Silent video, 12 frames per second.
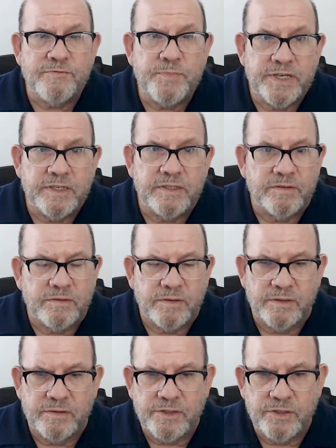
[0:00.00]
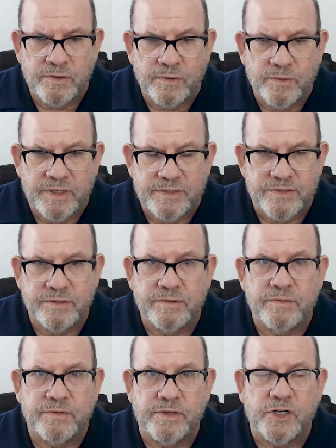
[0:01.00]
I've been, uh, you know, as
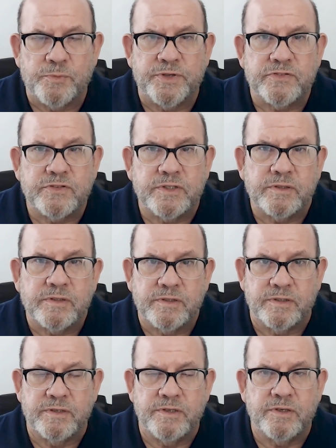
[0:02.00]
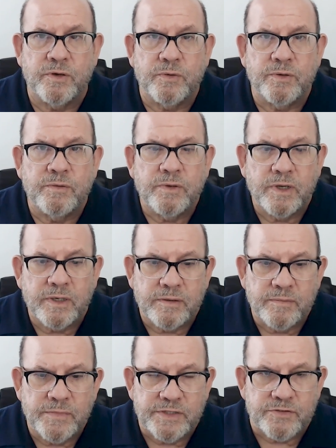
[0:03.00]
a therapist, uh, you know,
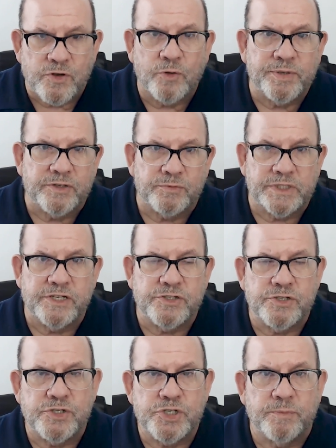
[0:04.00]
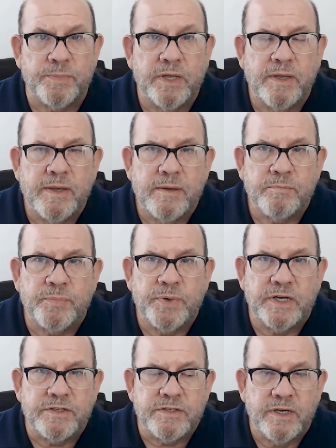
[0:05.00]
uh, it's all been relationship,
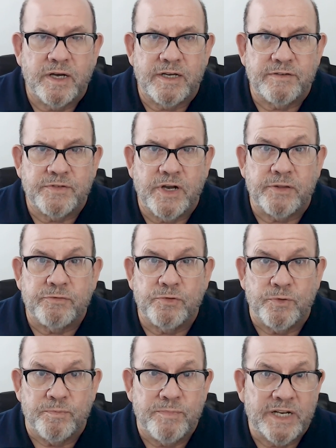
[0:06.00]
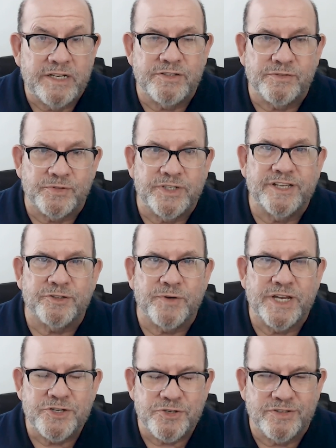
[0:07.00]
but I've gone through many different
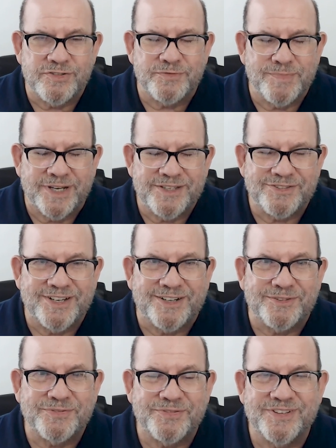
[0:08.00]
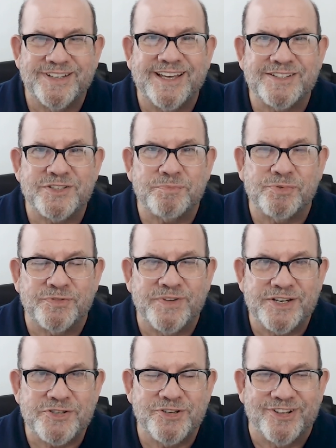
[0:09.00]
iterations of myself as a
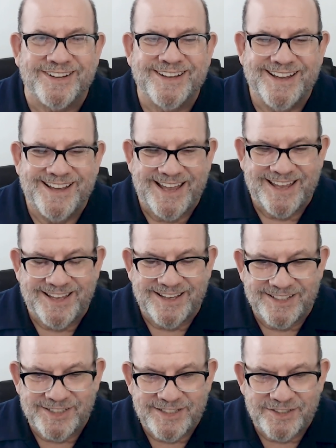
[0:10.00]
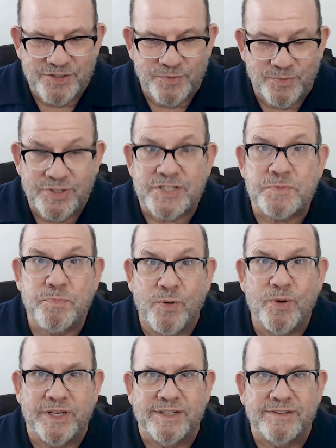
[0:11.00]
professional uh, to this
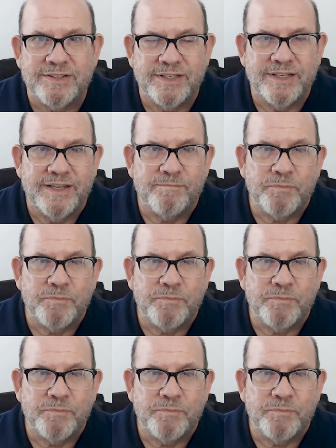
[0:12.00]
point.